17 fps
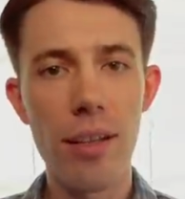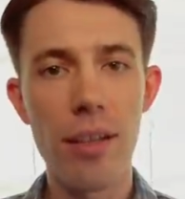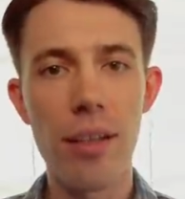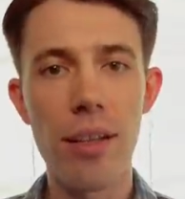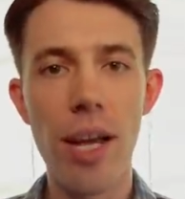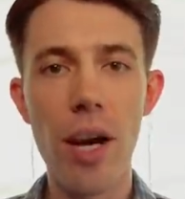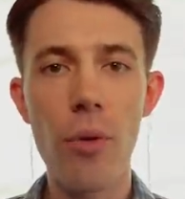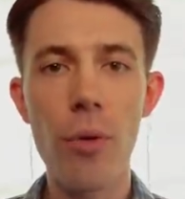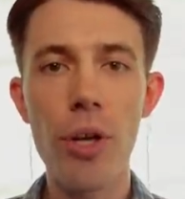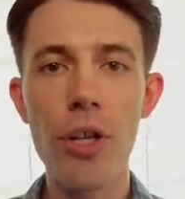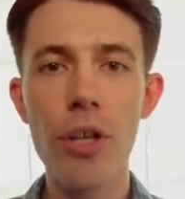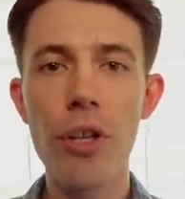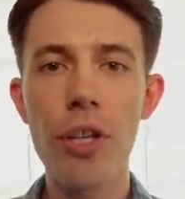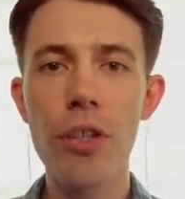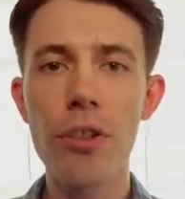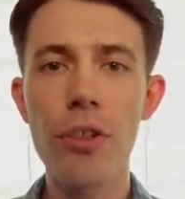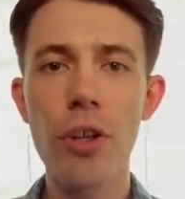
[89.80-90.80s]
Now what do
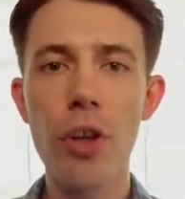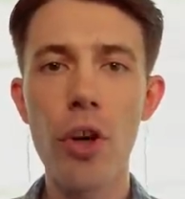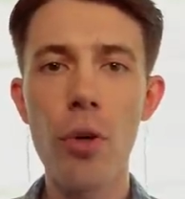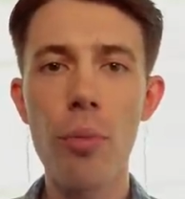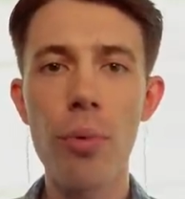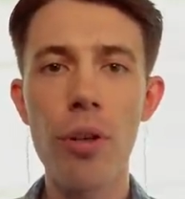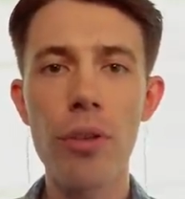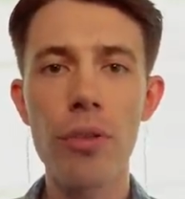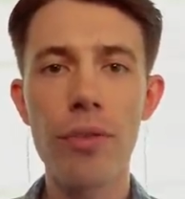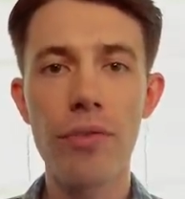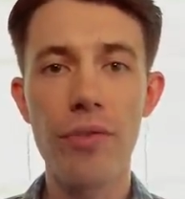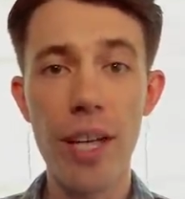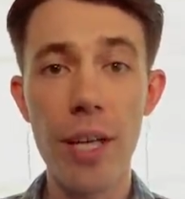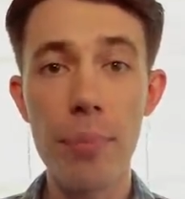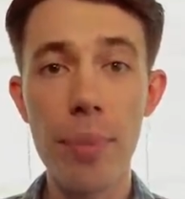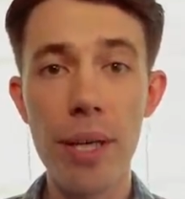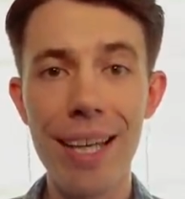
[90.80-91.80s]
you need to know about
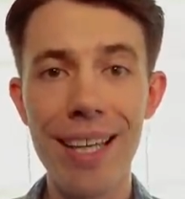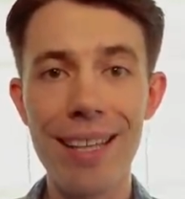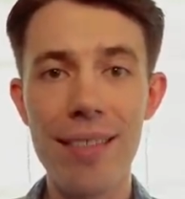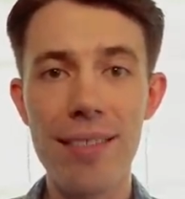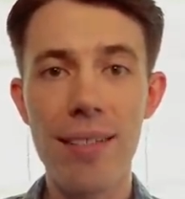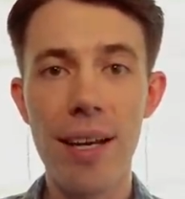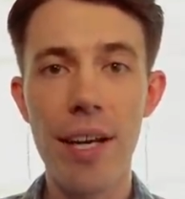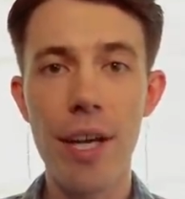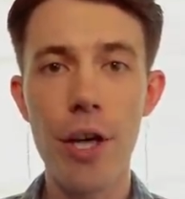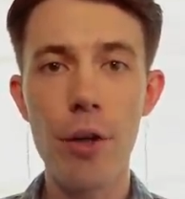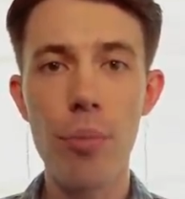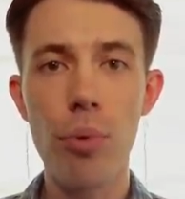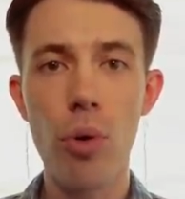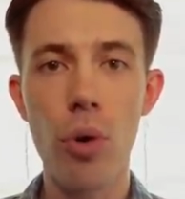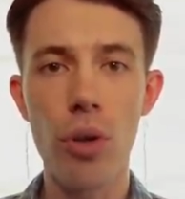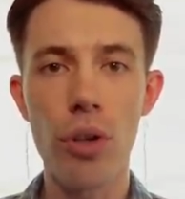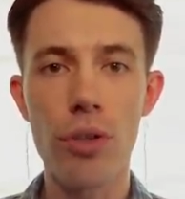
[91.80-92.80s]
vaping inside
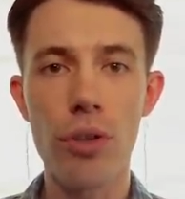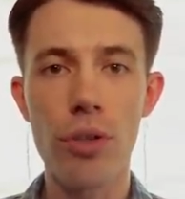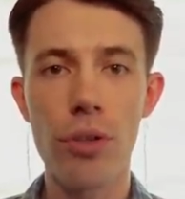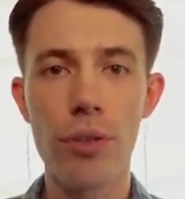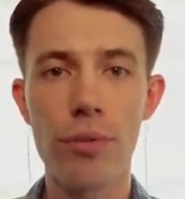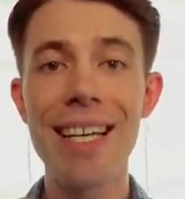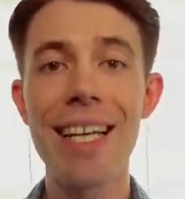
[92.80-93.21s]
airports?